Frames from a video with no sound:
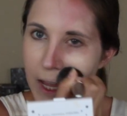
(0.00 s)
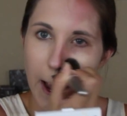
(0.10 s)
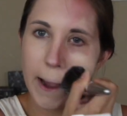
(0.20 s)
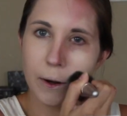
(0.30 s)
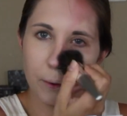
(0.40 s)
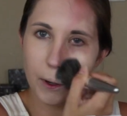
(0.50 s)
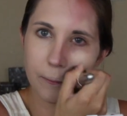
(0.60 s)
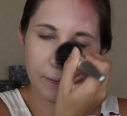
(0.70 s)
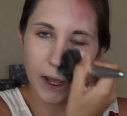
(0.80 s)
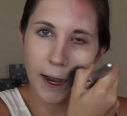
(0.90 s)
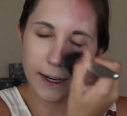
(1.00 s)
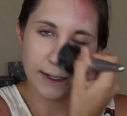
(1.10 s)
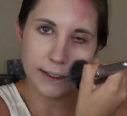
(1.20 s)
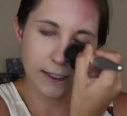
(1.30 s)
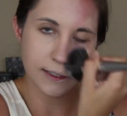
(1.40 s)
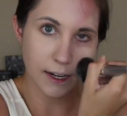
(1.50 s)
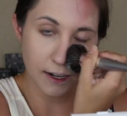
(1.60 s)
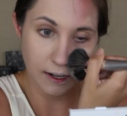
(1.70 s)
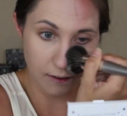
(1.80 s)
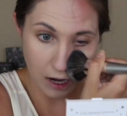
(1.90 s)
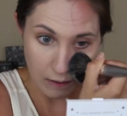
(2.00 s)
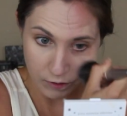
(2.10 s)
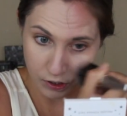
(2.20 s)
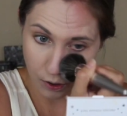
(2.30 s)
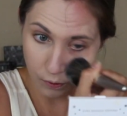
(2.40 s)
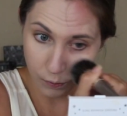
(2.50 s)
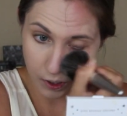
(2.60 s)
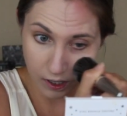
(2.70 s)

I don't know. I didn't design it. I'm just going with